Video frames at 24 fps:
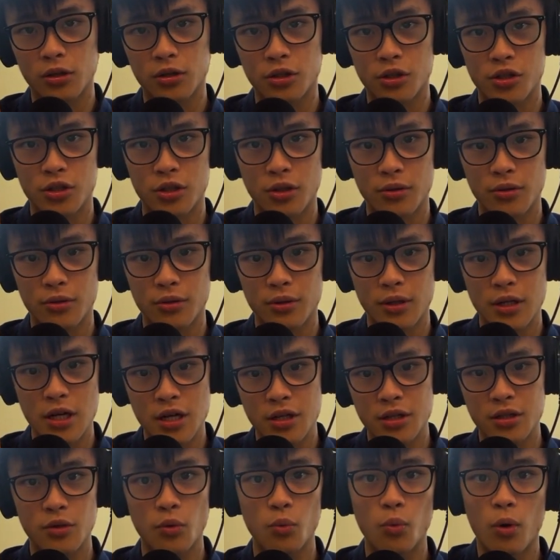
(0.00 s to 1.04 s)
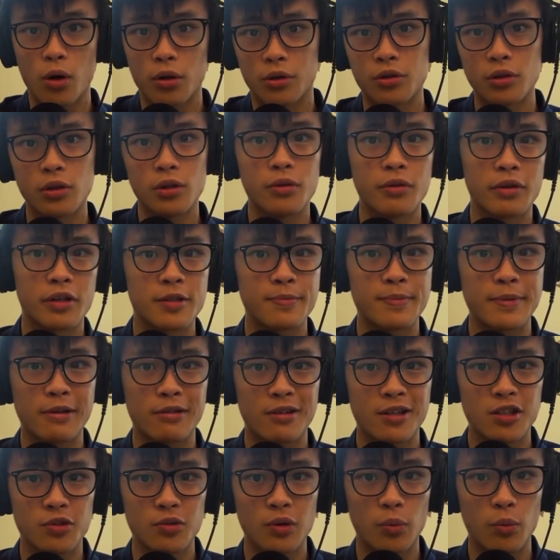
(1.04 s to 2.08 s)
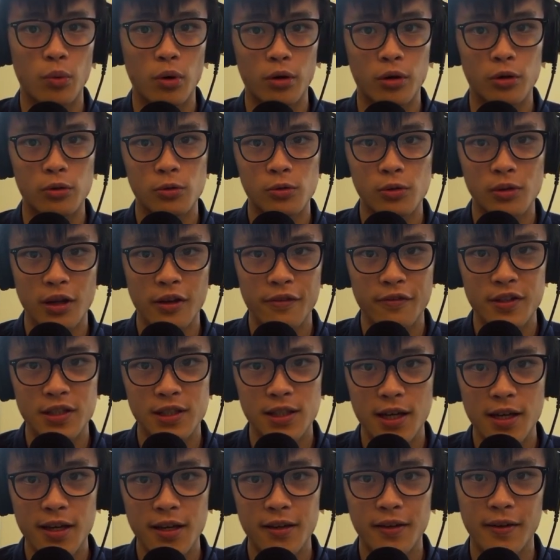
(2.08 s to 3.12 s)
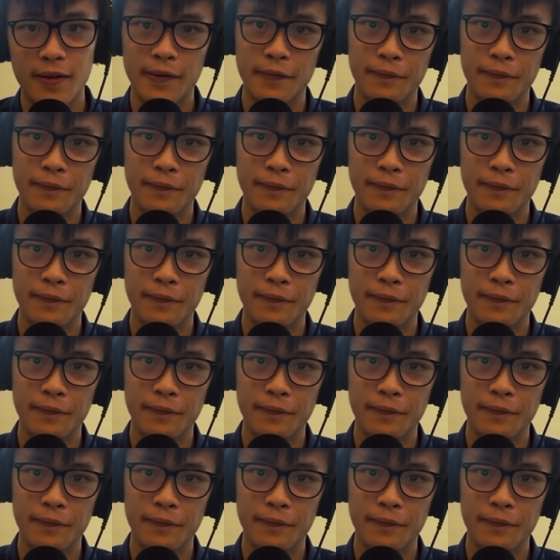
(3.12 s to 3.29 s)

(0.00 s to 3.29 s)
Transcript: to show you the Waterloo experience, what Waterloo life is like.